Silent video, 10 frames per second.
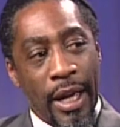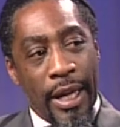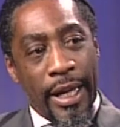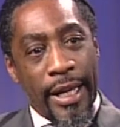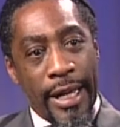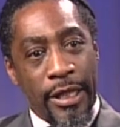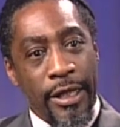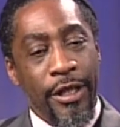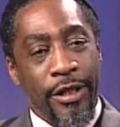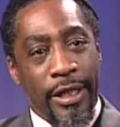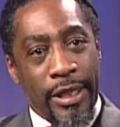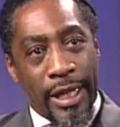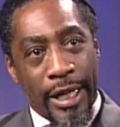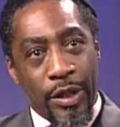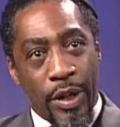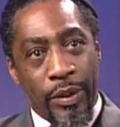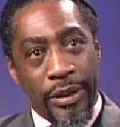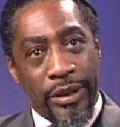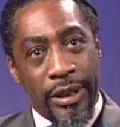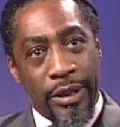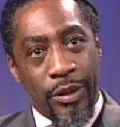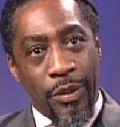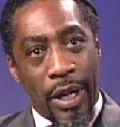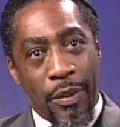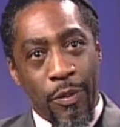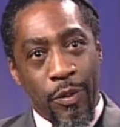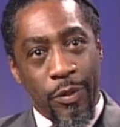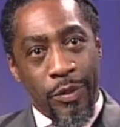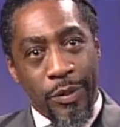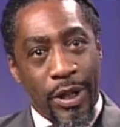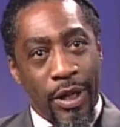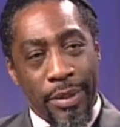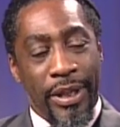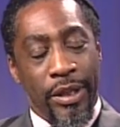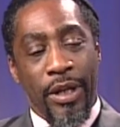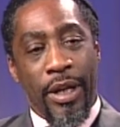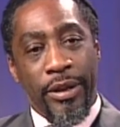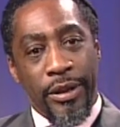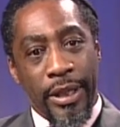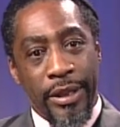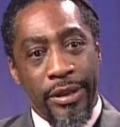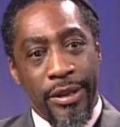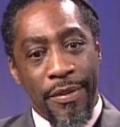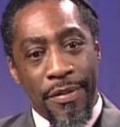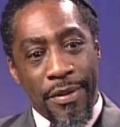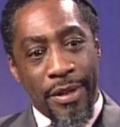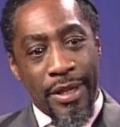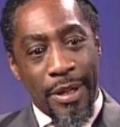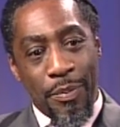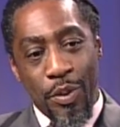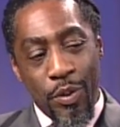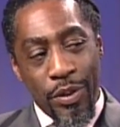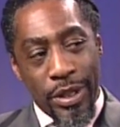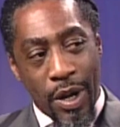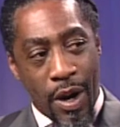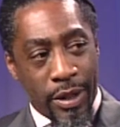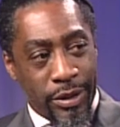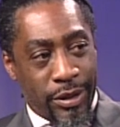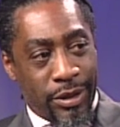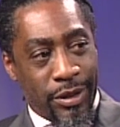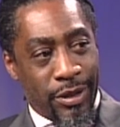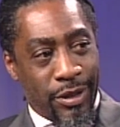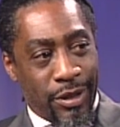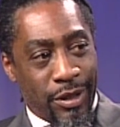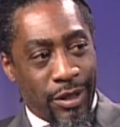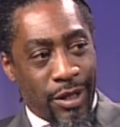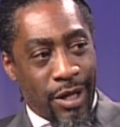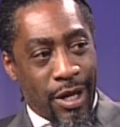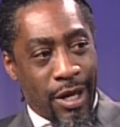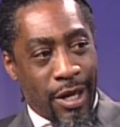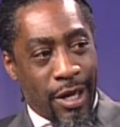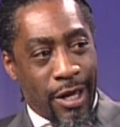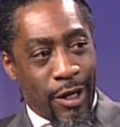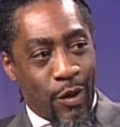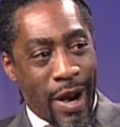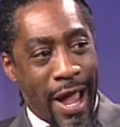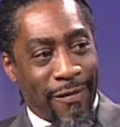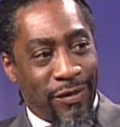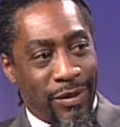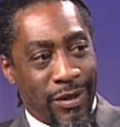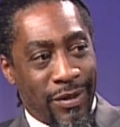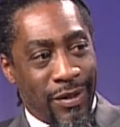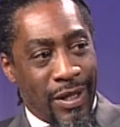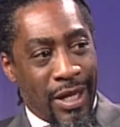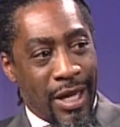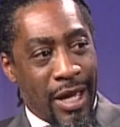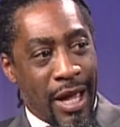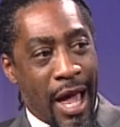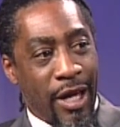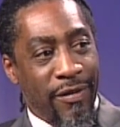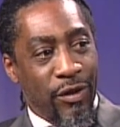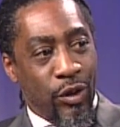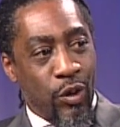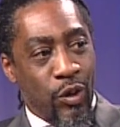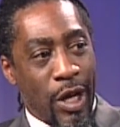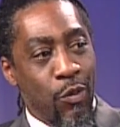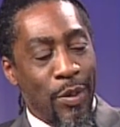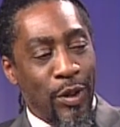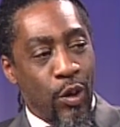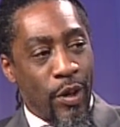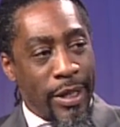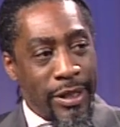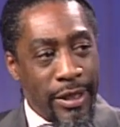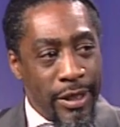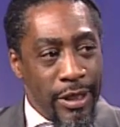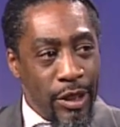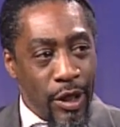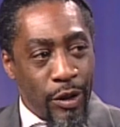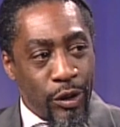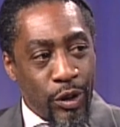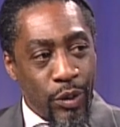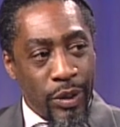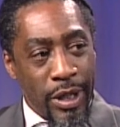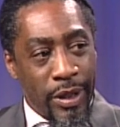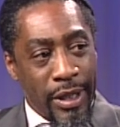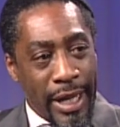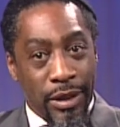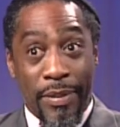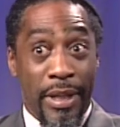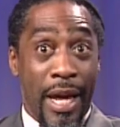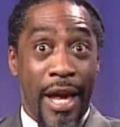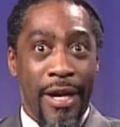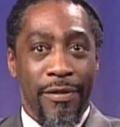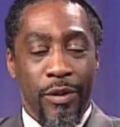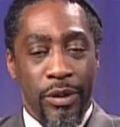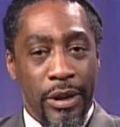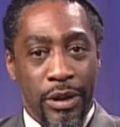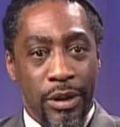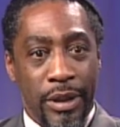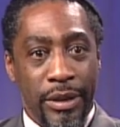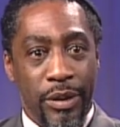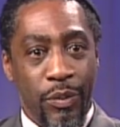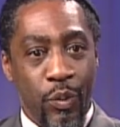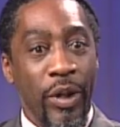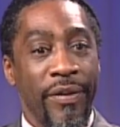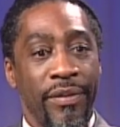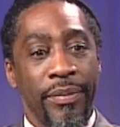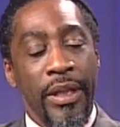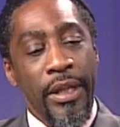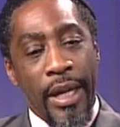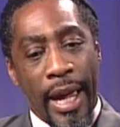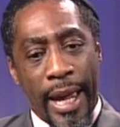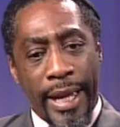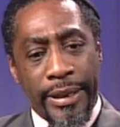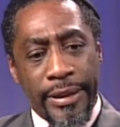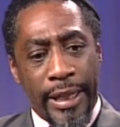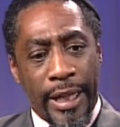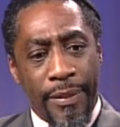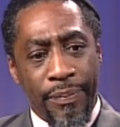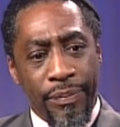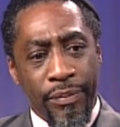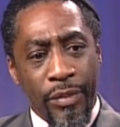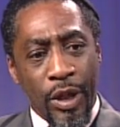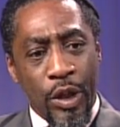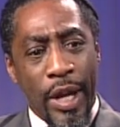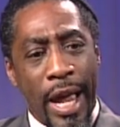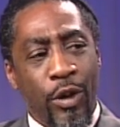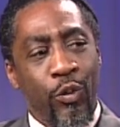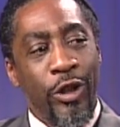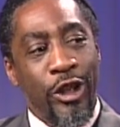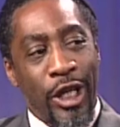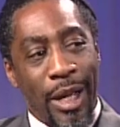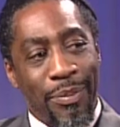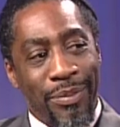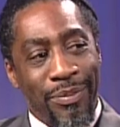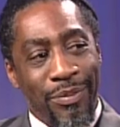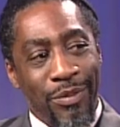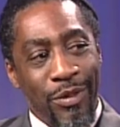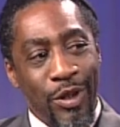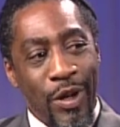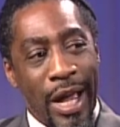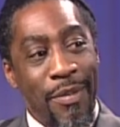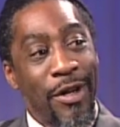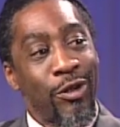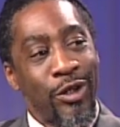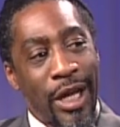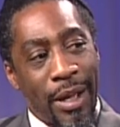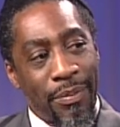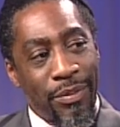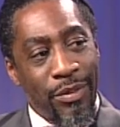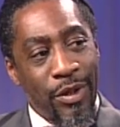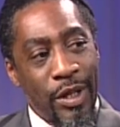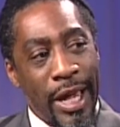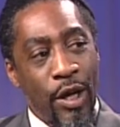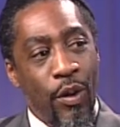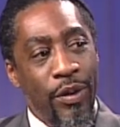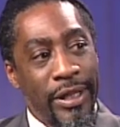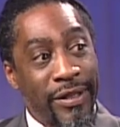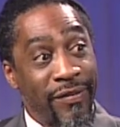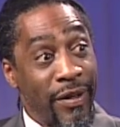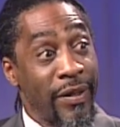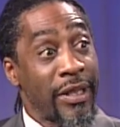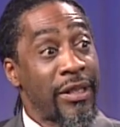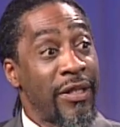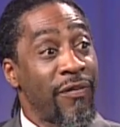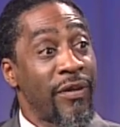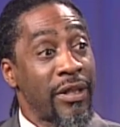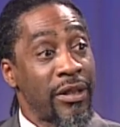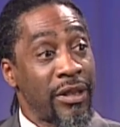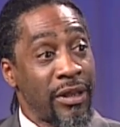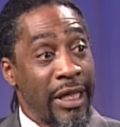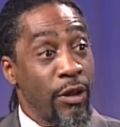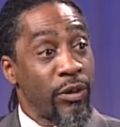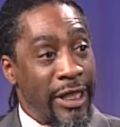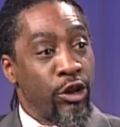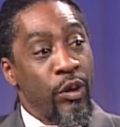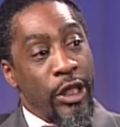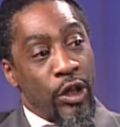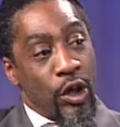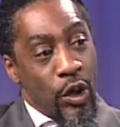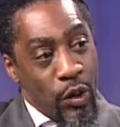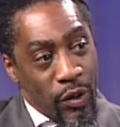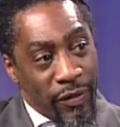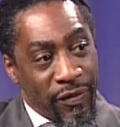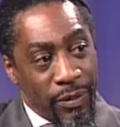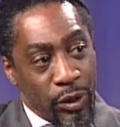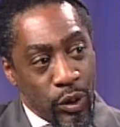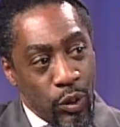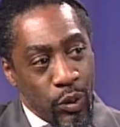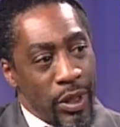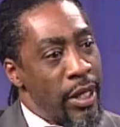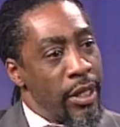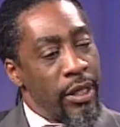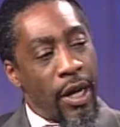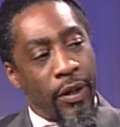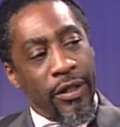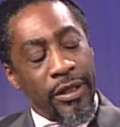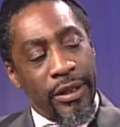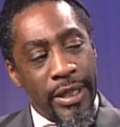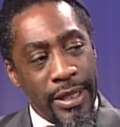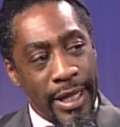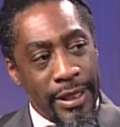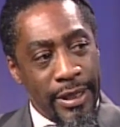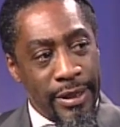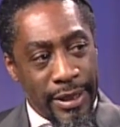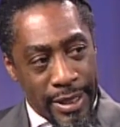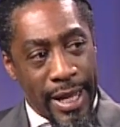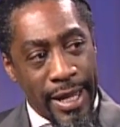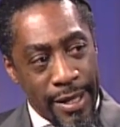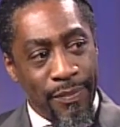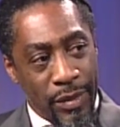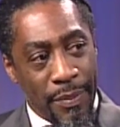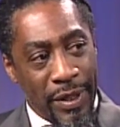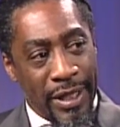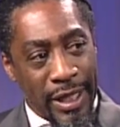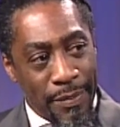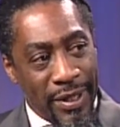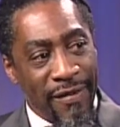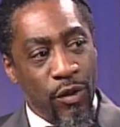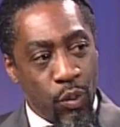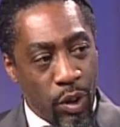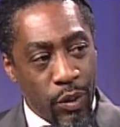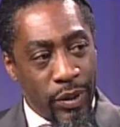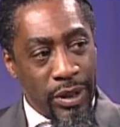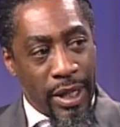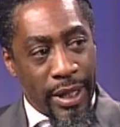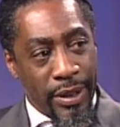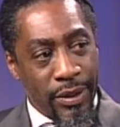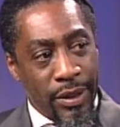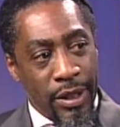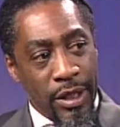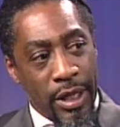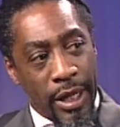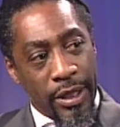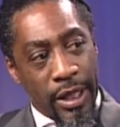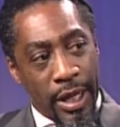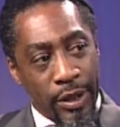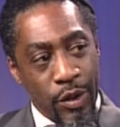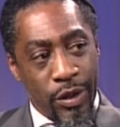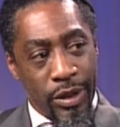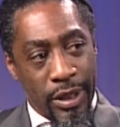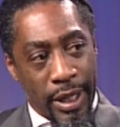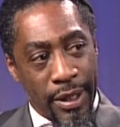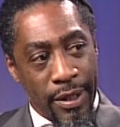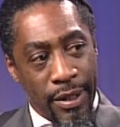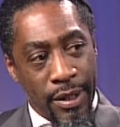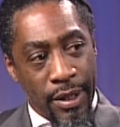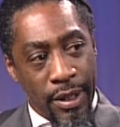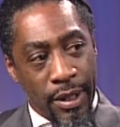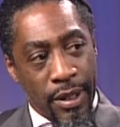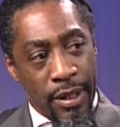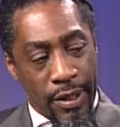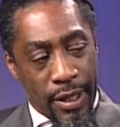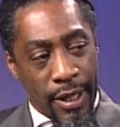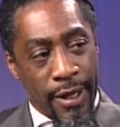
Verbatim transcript: Yeah. Uh, and another thing that I noticed is uh, we were talking about the arts is they pulled the arts they crafts yeah out of the schools. I remember going, you know, to school here at Castlemont High, just just one of them, and um, you had wood shop, you had metal shop, you had all these various different skills that you could learn from school. Mm -hmm. Are mm-hmm. you seeing that today? Because I believe you work with uh, young uh, youth today. I do. Okay.